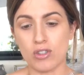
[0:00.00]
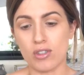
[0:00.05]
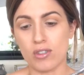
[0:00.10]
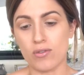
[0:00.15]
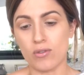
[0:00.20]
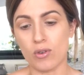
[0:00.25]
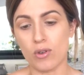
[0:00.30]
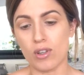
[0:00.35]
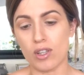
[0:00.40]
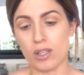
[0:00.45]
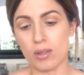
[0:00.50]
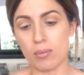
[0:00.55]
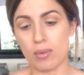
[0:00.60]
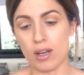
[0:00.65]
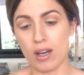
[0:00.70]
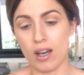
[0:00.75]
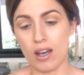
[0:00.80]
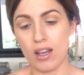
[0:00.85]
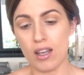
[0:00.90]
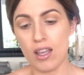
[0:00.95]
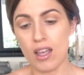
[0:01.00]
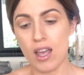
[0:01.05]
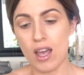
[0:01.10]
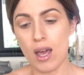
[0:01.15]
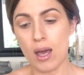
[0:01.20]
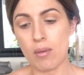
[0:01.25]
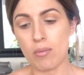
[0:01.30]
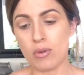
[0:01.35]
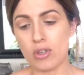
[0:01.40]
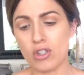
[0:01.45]
is falling apart.
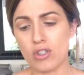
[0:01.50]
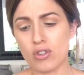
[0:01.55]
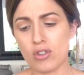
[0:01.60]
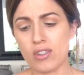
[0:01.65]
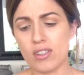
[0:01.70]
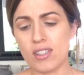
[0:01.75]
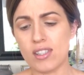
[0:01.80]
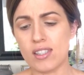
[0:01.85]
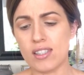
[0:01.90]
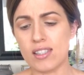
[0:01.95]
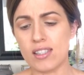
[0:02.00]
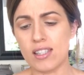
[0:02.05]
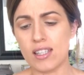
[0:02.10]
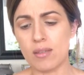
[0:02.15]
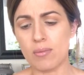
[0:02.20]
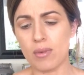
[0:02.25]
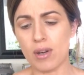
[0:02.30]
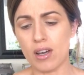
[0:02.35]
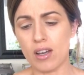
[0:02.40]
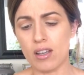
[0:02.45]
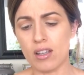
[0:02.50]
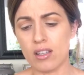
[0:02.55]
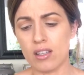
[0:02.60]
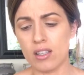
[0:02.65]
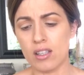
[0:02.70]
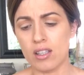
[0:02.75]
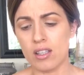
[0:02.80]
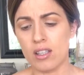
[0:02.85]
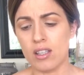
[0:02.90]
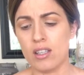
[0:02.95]
I'm pretty sure this is a Sigma
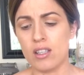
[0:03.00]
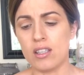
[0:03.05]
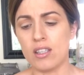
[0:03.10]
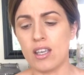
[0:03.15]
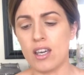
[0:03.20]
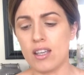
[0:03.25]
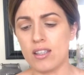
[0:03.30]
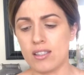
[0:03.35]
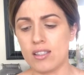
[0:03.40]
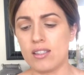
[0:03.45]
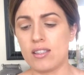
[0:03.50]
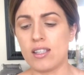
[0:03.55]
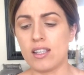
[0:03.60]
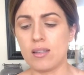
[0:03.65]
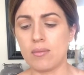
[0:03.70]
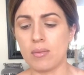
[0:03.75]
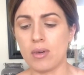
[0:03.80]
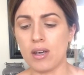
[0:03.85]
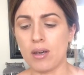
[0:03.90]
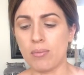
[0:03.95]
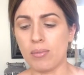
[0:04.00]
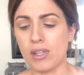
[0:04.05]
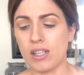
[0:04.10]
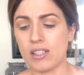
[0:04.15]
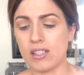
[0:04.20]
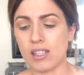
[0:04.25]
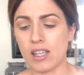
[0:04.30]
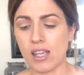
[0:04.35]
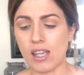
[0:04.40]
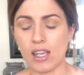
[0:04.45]
yes, Sigma
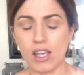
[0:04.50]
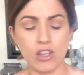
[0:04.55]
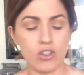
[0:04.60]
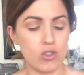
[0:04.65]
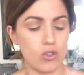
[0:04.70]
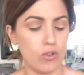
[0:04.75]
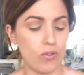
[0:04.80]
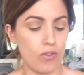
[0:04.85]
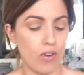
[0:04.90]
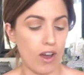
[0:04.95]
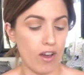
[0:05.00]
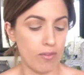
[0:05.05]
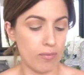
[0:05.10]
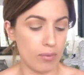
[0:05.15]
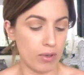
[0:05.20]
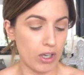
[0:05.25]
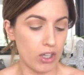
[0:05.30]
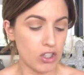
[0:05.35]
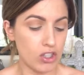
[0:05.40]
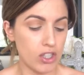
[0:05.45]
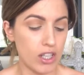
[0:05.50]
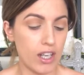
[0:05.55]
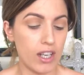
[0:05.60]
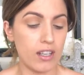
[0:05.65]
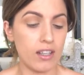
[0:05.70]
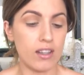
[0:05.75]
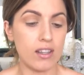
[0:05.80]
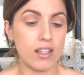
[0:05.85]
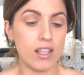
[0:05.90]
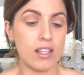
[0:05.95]
Blending E25 brush,
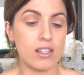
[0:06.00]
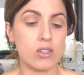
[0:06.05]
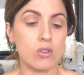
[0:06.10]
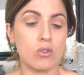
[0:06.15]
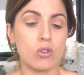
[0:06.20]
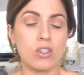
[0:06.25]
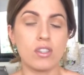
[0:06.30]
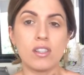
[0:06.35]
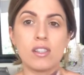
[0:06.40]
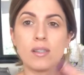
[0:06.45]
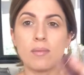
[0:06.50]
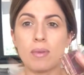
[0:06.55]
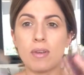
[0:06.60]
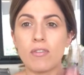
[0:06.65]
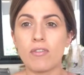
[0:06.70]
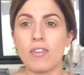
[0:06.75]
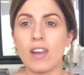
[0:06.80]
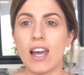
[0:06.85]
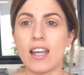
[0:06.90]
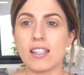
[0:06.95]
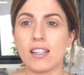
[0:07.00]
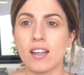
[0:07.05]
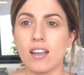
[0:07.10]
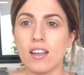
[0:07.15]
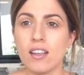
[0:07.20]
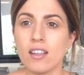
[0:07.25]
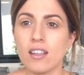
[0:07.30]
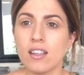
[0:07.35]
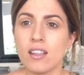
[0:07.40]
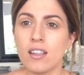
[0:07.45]
and it's good because it's a bit flatter,
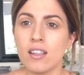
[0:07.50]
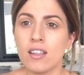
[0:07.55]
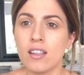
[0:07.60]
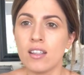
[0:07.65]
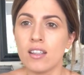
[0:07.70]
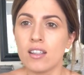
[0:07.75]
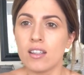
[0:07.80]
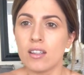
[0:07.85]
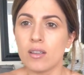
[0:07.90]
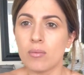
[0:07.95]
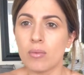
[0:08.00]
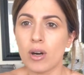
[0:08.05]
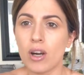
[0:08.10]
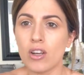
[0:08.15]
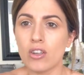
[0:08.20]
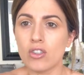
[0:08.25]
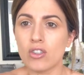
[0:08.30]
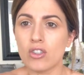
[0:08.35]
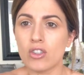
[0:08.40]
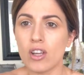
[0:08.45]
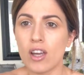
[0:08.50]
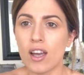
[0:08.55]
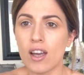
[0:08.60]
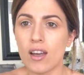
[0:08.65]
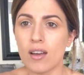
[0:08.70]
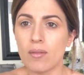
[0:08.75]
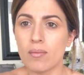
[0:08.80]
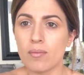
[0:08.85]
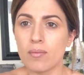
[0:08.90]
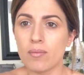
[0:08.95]
the brush,
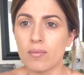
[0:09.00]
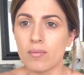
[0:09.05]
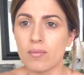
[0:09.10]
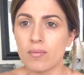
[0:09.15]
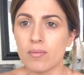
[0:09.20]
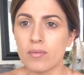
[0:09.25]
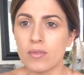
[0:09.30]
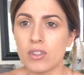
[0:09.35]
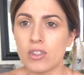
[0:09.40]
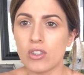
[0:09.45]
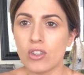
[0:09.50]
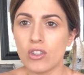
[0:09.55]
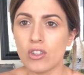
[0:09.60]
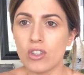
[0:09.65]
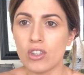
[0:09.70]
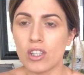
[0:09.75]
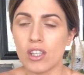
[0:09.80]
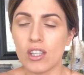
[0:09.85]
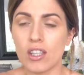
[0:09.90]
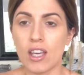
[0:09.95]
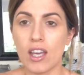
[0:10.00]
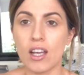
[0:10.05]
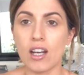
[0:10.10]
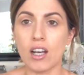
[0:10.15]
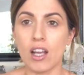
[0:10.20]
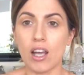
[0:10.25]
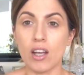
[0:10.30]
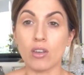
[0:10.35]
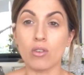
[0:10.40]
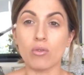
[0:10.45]
so you can get
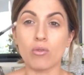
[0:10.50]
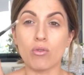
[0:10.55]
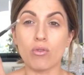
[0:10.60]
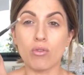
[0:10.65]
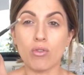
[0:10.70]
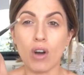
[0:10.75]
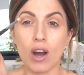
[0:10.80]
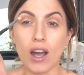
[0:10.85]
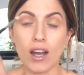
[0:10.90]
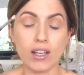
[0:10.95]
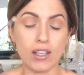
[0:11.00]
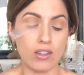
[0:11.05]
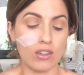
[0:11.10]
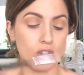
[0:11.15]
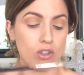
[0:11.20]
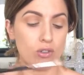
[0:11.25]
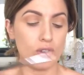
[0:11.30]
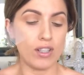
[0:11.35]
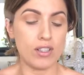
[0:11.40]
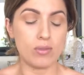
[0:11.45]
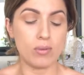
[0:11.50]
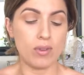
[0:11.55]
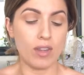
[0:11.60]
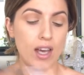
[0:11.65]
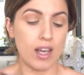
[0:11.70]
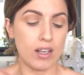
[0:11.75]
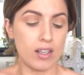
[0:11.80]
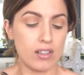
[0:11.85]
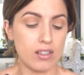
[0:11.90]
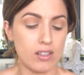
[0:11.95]
like right in the crease
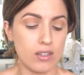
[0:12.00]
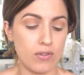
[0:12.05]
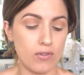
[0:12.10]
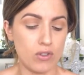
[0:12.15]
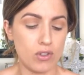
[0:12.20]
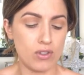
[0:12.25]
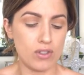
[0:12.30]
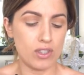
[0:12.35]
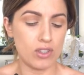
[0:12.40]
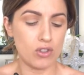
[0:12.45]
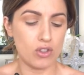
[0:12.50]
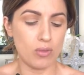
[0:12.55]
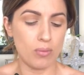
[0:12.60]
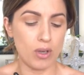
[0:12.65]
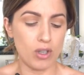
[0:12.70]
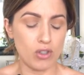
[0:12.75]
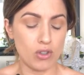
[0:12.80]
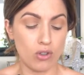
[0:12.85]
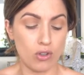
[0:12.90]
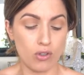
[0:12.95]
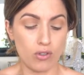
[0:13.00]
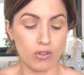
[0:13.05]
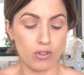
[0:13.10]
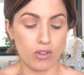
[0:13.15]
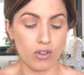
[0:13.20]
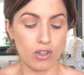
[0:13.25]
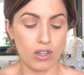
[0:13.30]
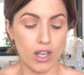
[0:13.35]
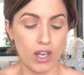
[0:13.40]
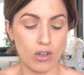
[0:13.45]
without it diffusing too much
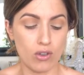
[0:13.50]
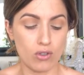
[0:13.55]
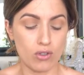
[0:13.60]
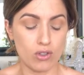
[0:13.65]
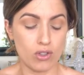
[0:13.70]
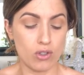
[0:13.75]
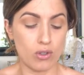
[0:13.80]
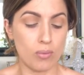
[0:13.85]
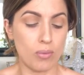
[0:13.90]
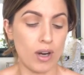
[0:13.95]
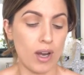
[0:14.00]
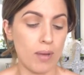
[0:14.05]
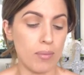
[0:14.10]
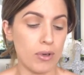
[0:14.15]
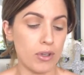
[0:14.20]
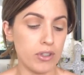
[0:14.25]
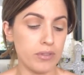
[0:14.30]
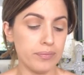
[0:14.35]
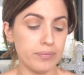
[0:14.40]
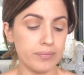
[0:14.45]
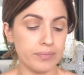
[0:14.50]
onto your brow bone.